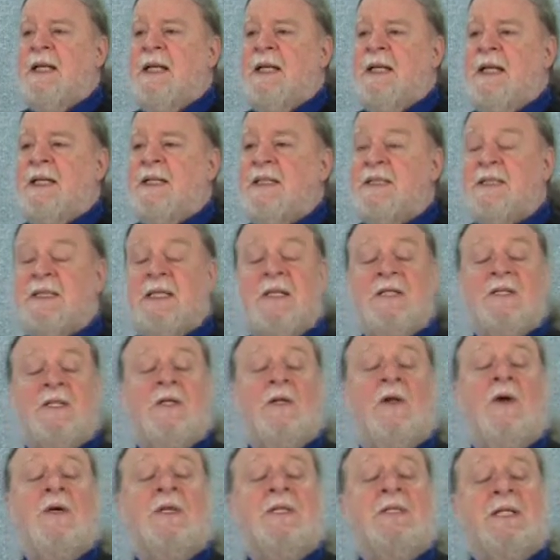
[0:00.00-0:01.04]
It has since
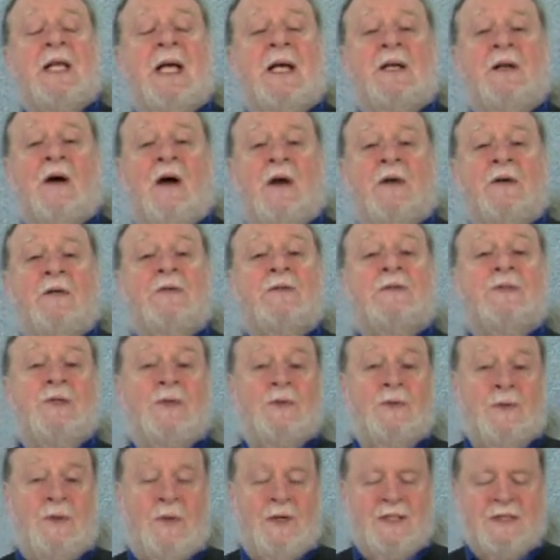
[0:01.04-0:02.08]
lost that honor
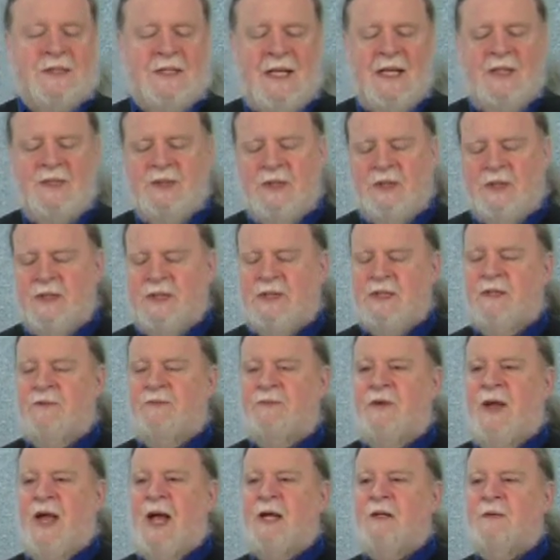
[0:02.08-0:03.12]
to Los Angeles, in
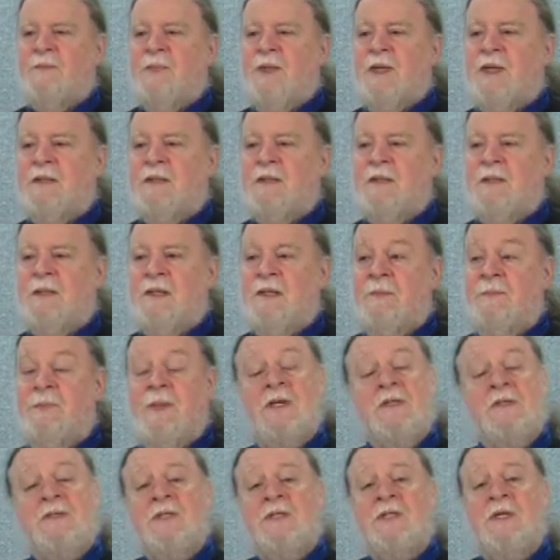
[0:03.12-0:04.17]
fact, but it
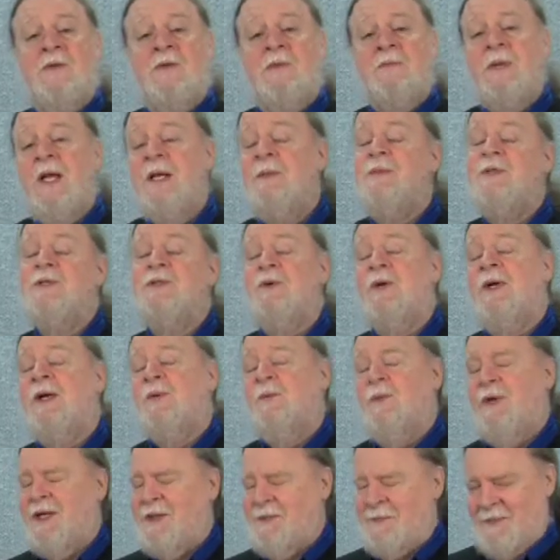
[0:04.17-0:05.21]
appears as though it may be trying to
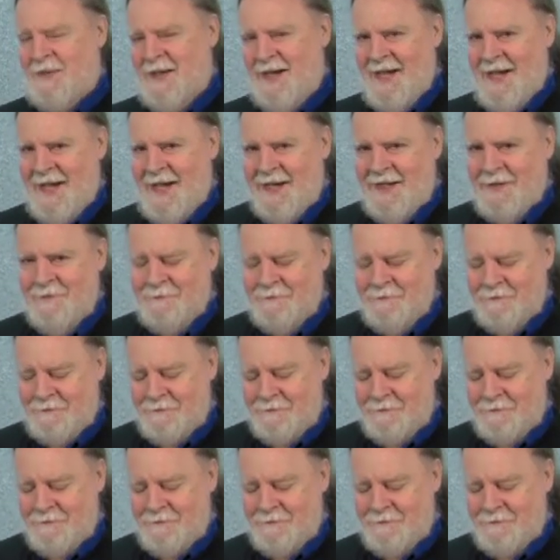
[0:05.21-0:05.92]
win it back.